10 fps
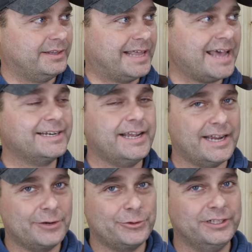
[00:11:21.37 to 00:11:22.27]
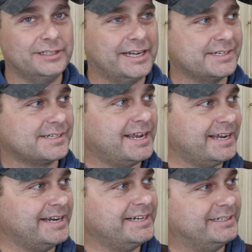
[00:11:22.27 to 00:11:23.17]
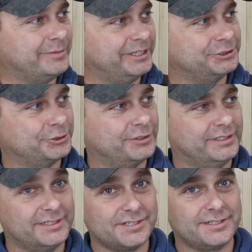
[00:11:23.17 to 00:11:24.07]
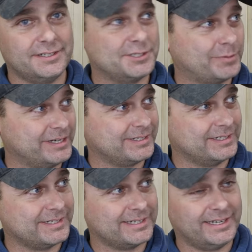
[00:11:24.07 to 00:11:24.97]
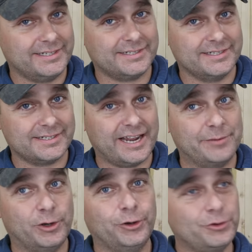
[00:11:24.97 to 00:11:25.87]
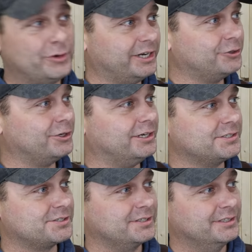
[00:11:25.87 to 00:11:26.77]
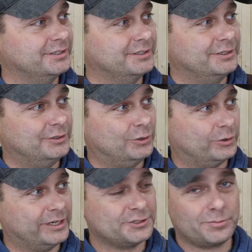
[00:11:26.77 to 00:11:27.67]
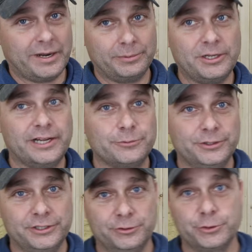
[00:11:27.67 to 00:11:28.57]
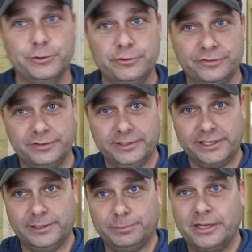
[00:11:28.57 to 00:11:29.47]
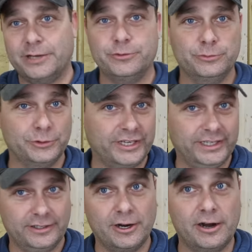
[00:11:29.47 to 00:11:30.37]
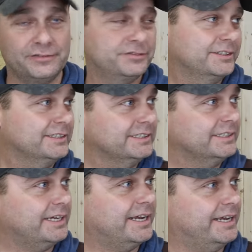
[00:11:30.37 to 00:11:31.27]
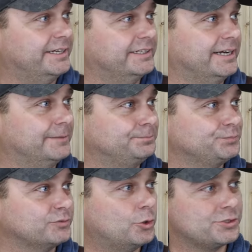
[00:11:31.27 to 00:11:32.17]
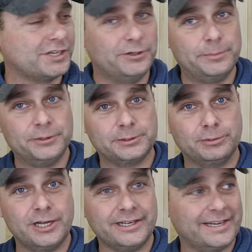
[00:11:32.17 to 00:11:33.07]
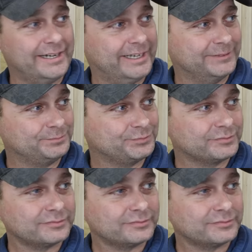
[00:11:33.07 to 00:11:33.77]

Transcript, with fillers: that day I realized, hey, I need to make sure that this stud spacing stays the same all the way across or else my plywood groove and the plywood will get off. And um, of course, I only put the blocking in